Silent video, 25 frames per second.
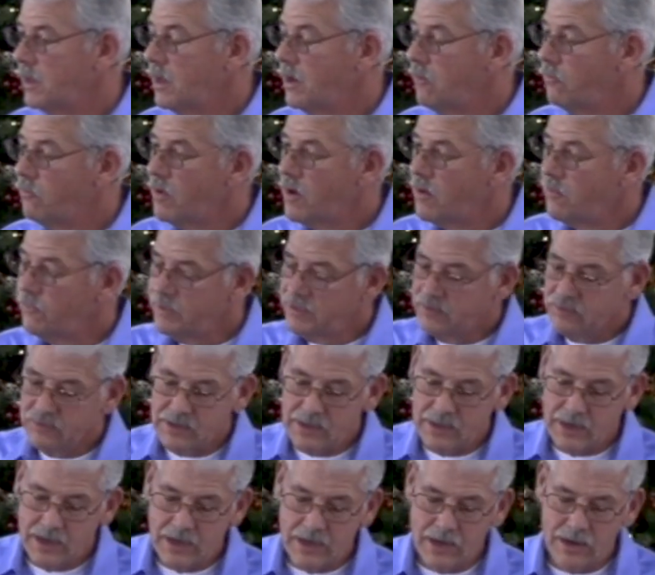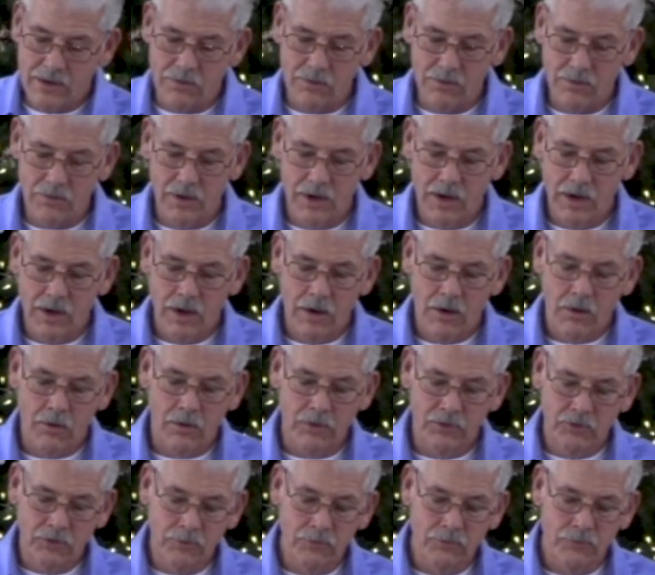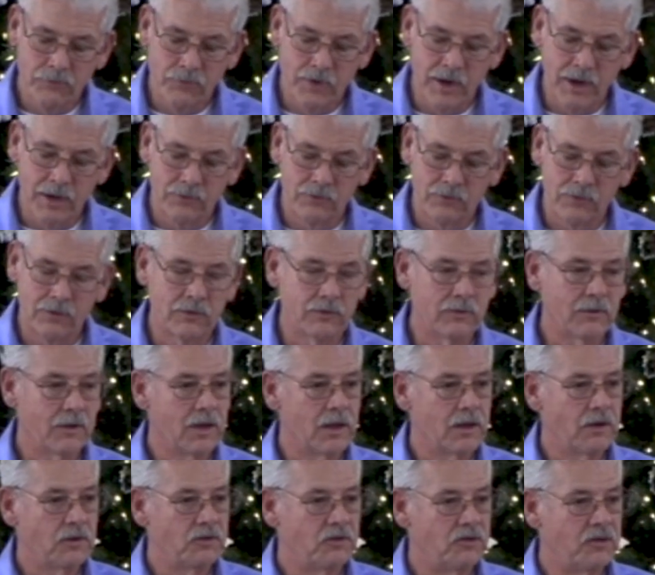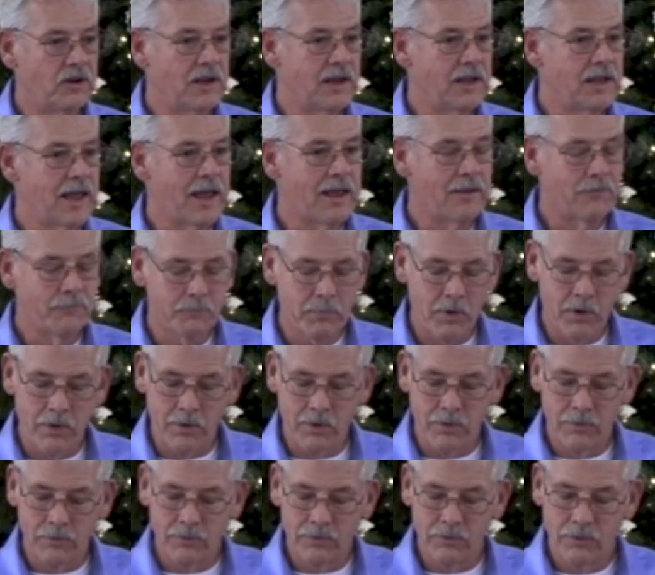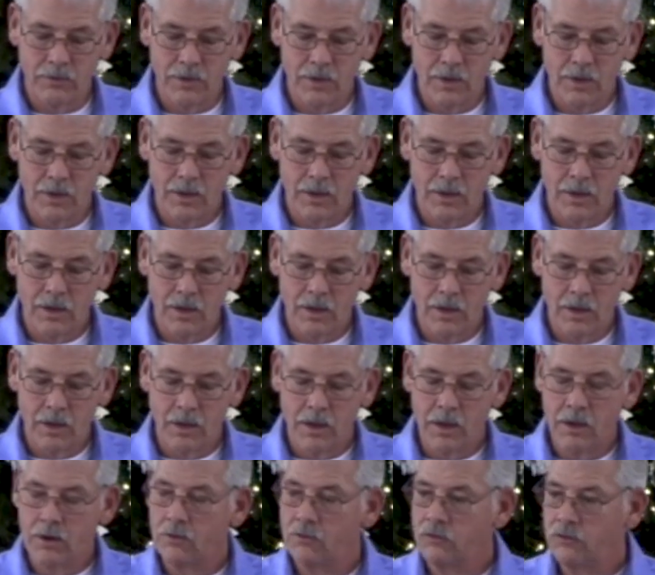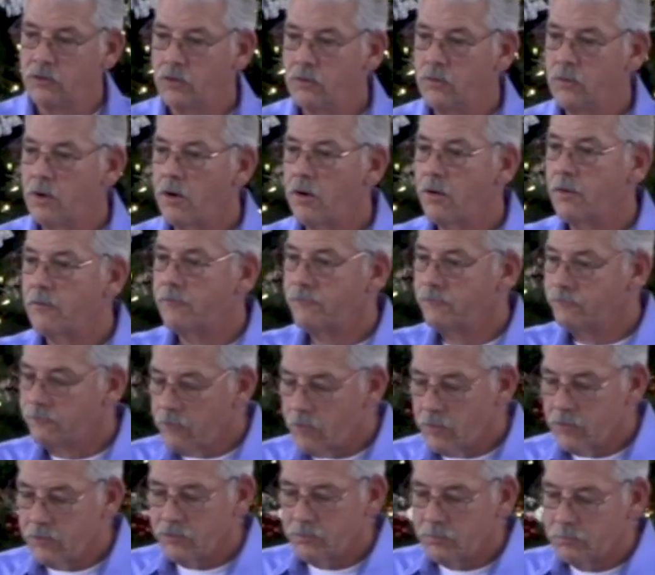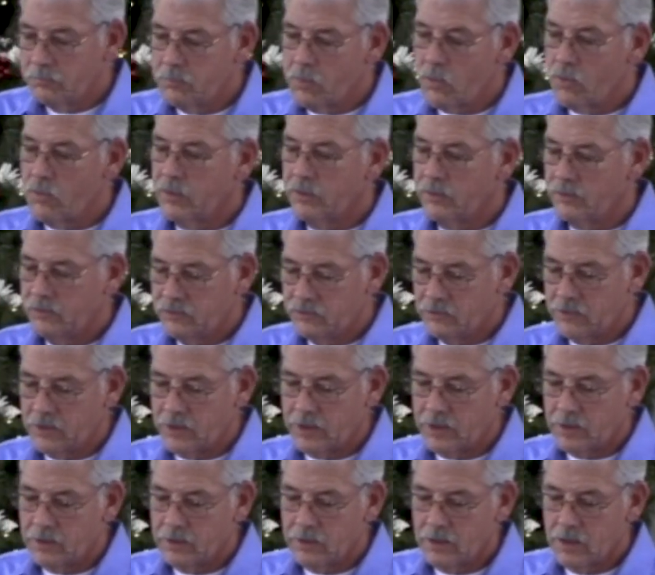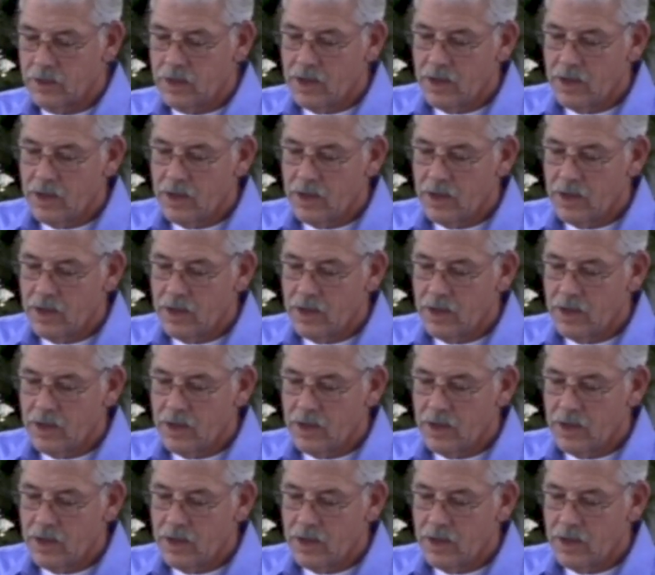And what we see here are two phrases she gave birth to her firstborn son.